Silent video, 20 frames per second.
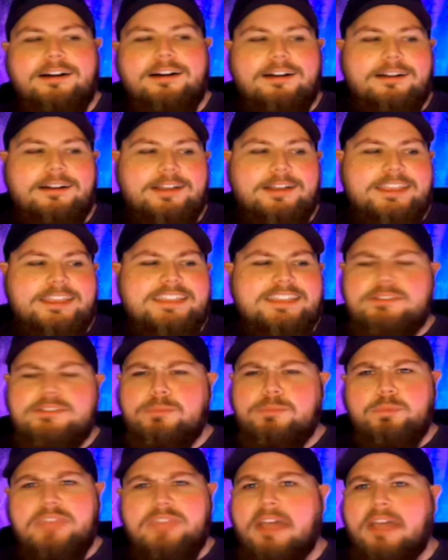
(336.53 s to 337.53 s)
He's
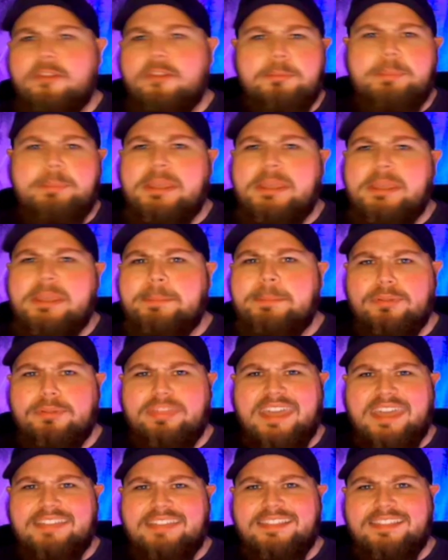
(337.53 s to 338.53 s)
telling people
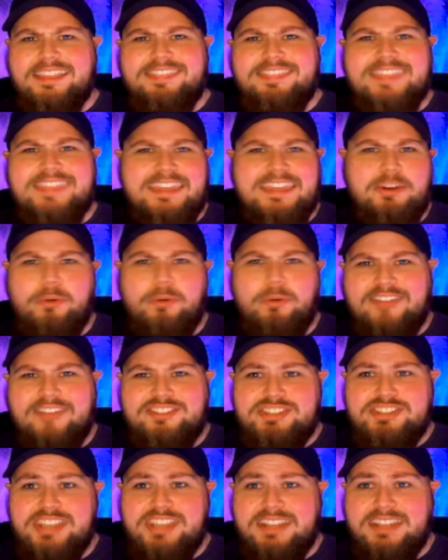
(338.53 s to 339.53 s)
that, like, they don't have a
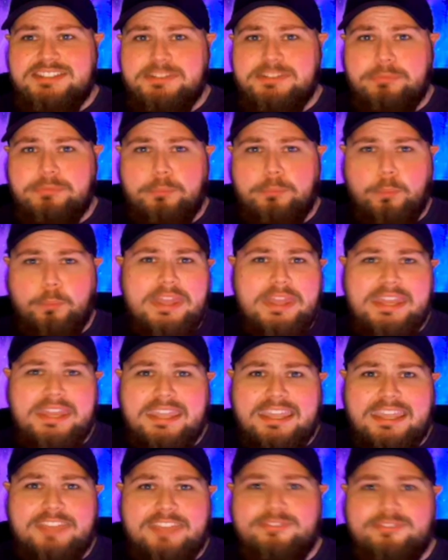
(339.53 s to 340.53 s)
chance of
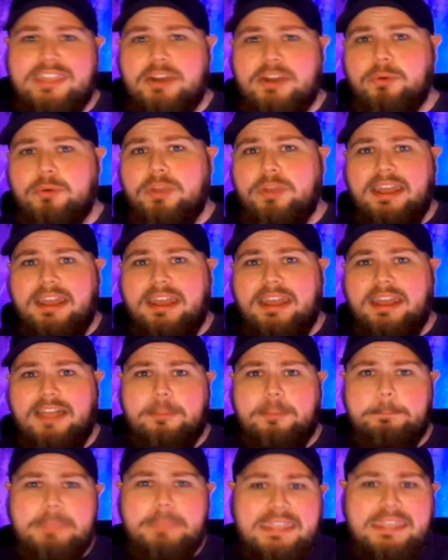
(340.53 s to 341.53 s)
winning if they don't get out the
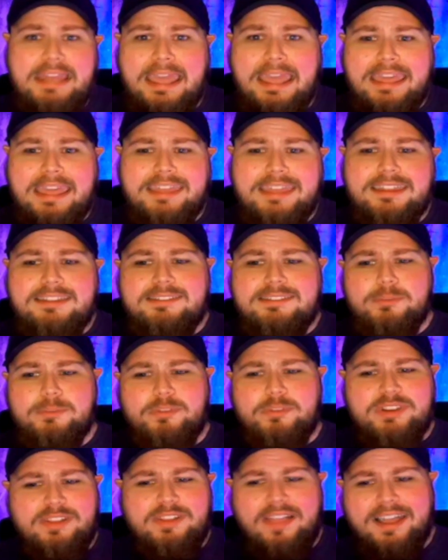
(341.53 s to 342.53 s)
meatheads,
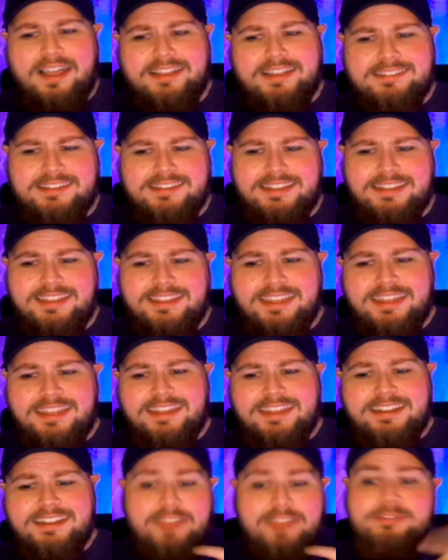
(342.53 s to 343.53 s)

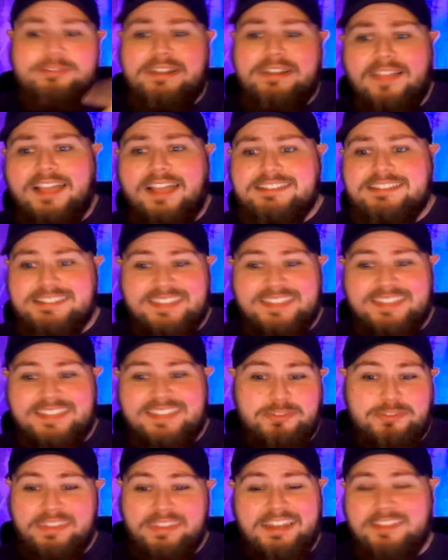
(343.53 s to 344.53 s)
not realizing that it's
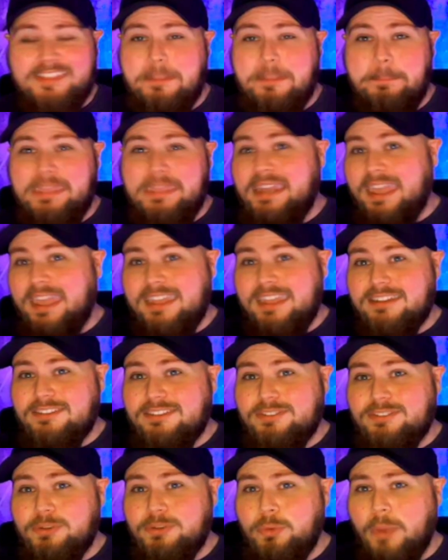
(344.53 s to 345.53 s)
really not the
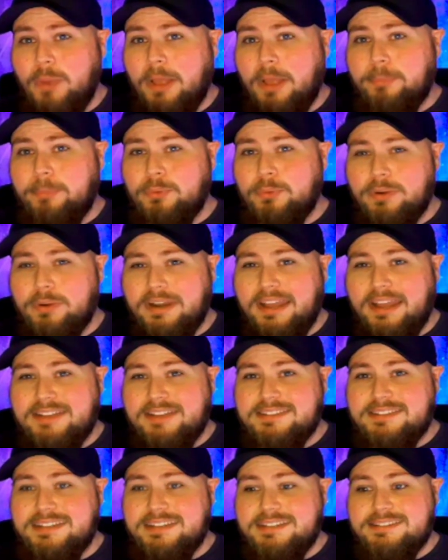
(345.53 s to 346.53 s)
meatheads who helped
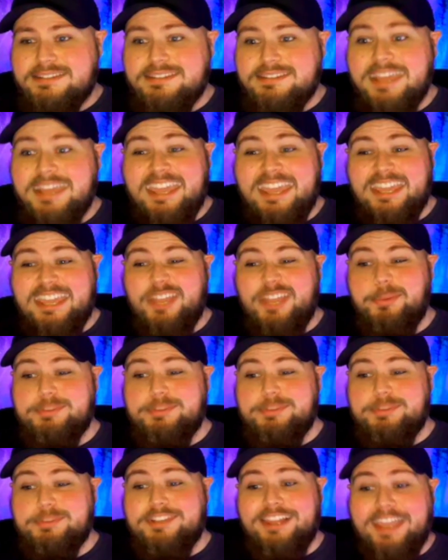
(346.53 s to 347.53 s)
organize this. It was
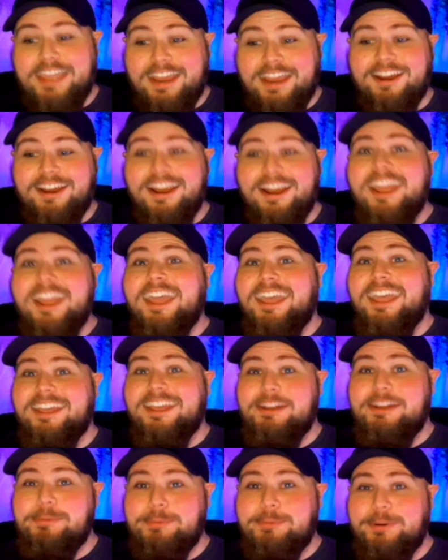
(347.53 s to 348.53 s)
Claire
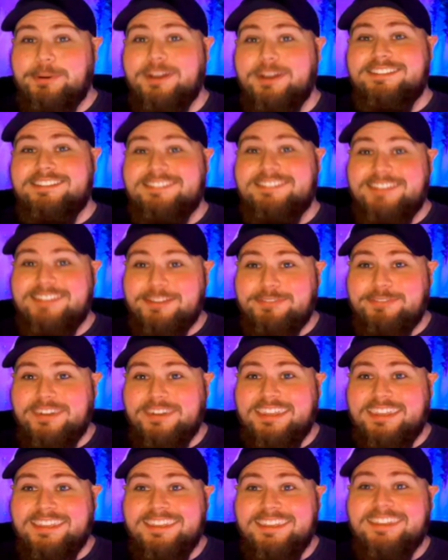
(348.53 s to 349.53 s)
and it was Tiffany,